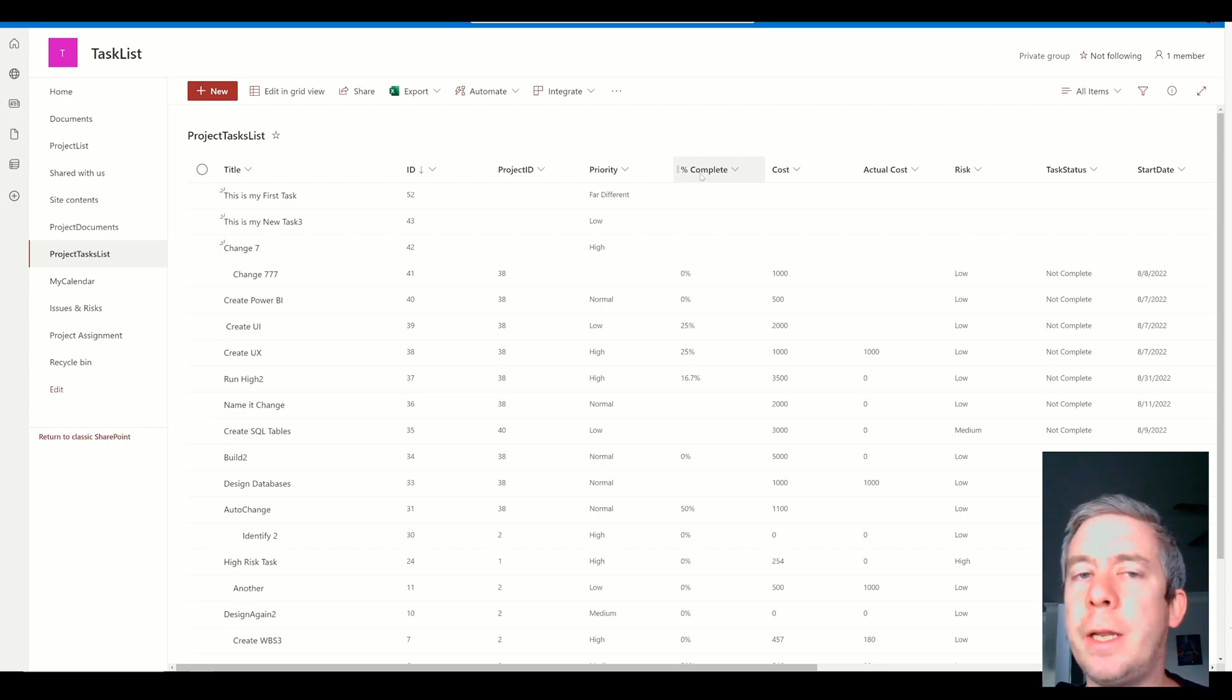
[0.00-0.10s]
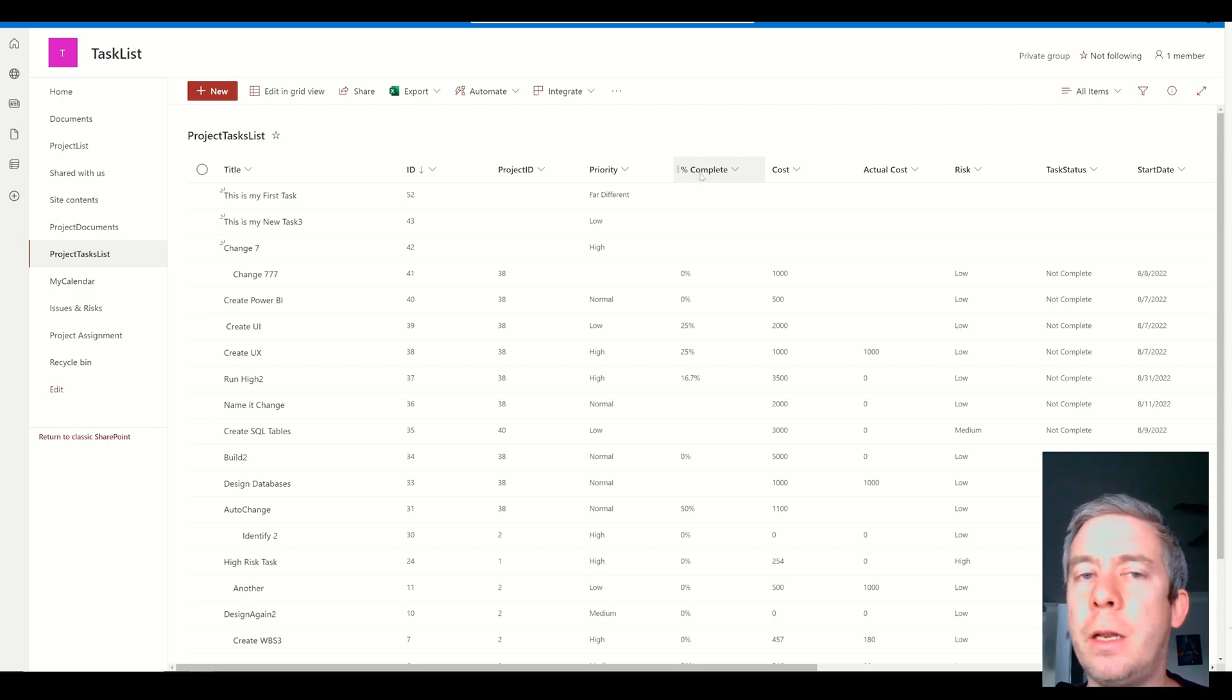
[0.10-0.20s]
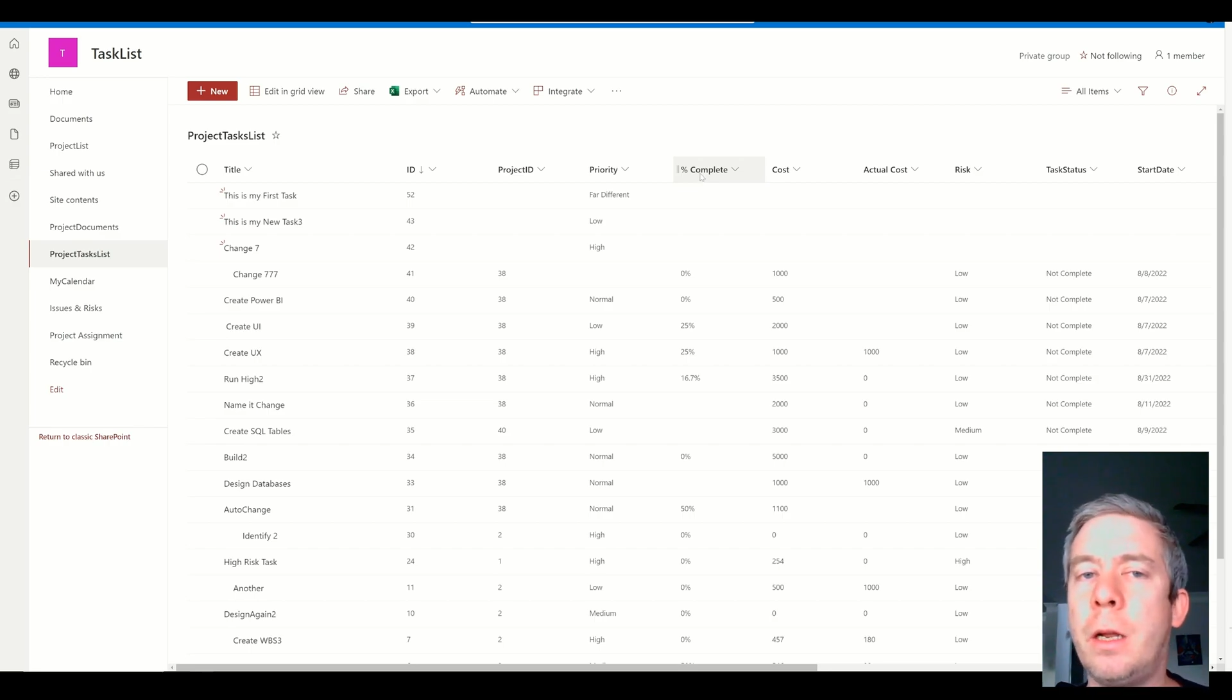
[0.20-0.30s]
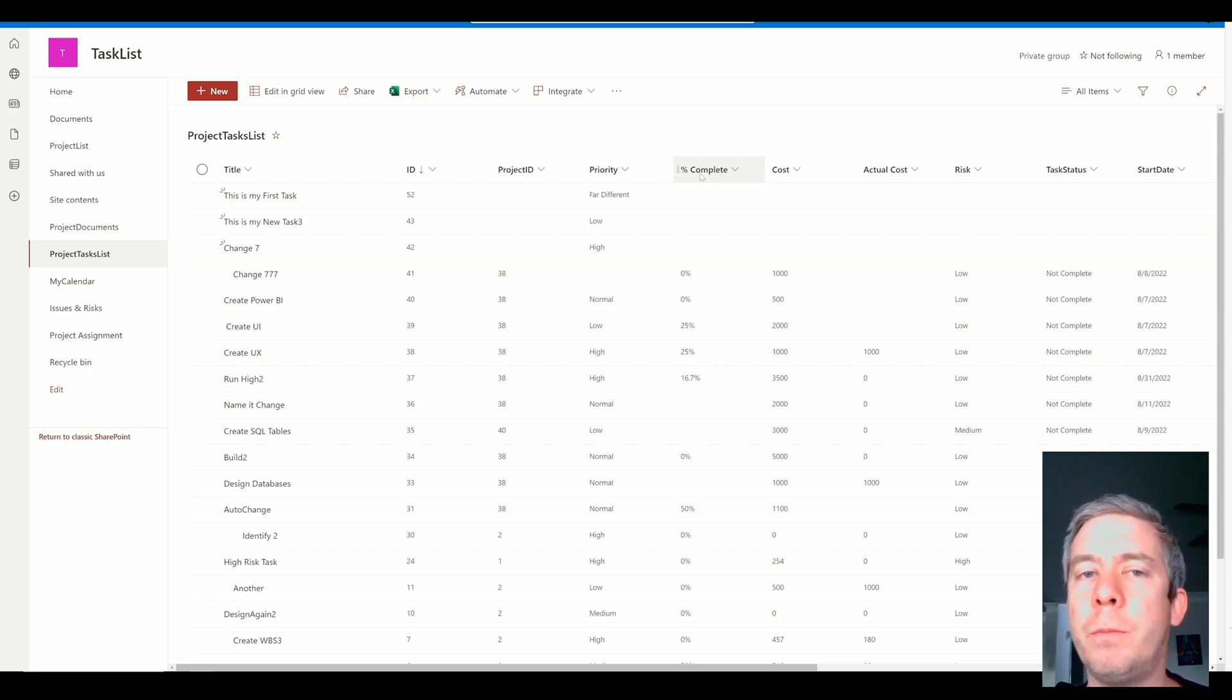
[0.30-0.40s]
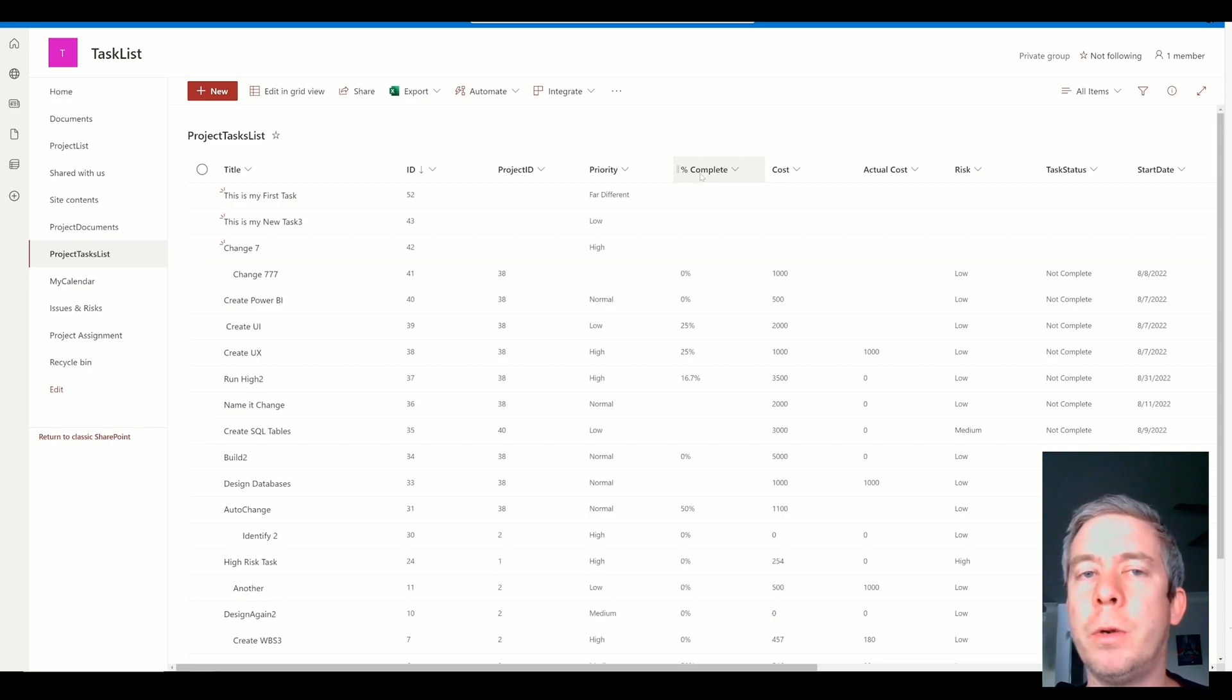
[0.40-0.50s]

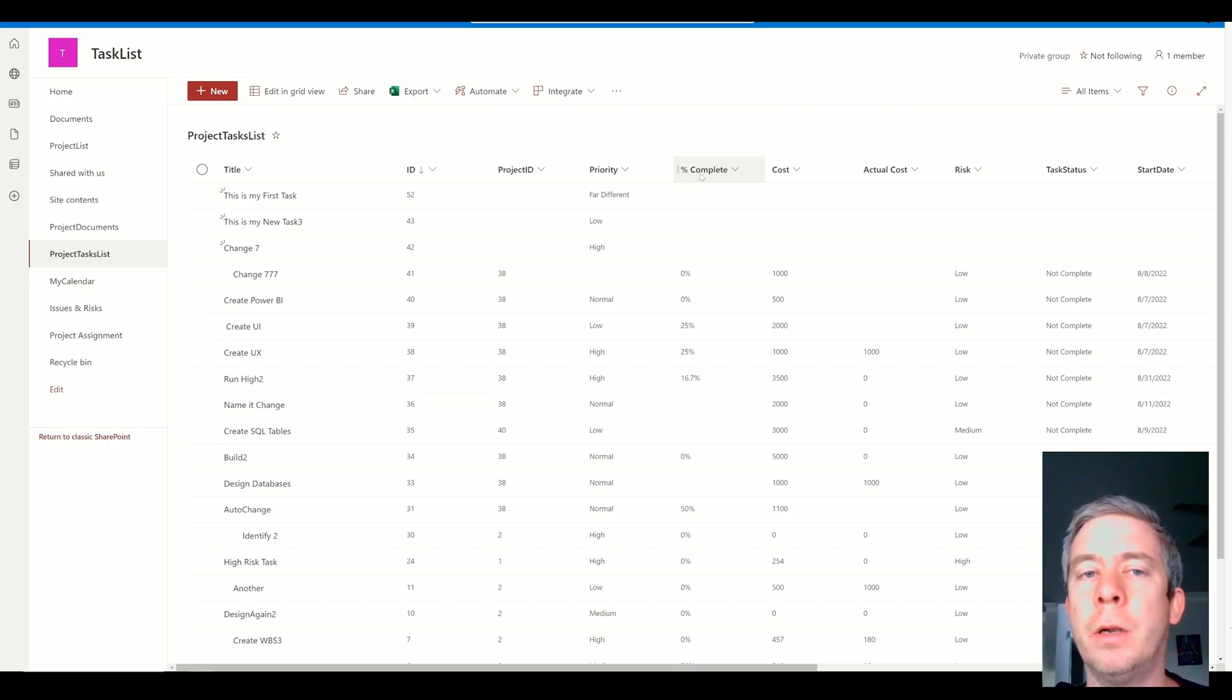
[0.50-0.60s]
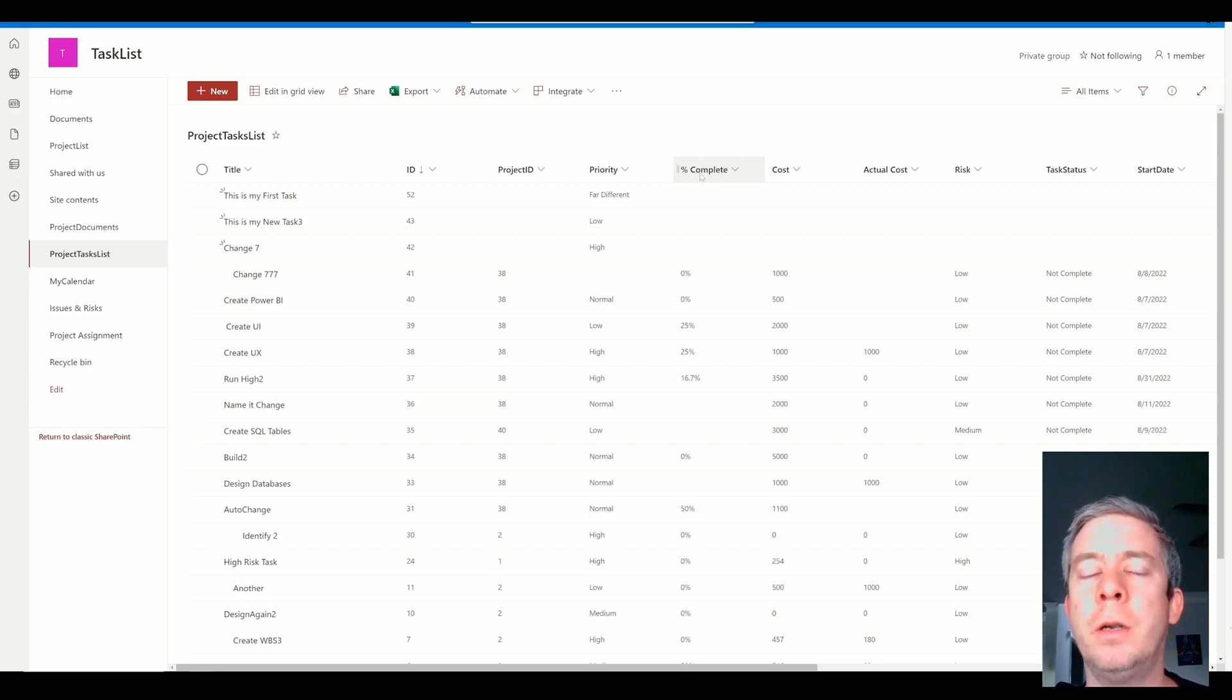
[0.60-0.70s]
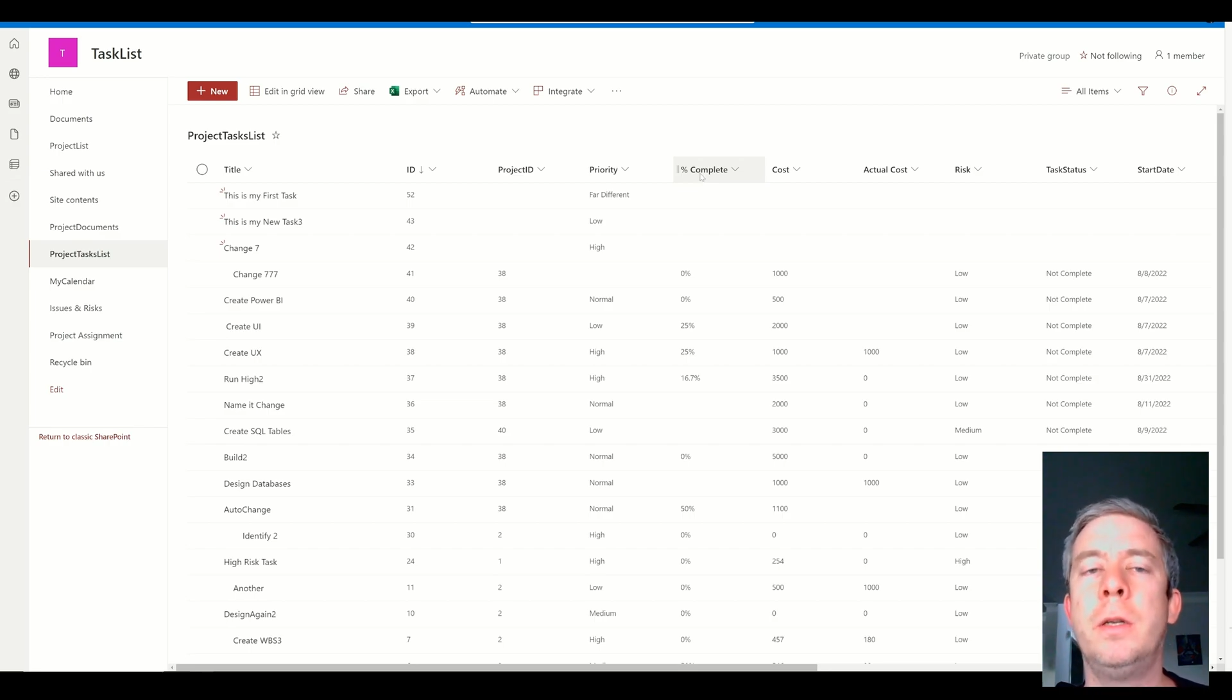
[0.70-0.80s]
number.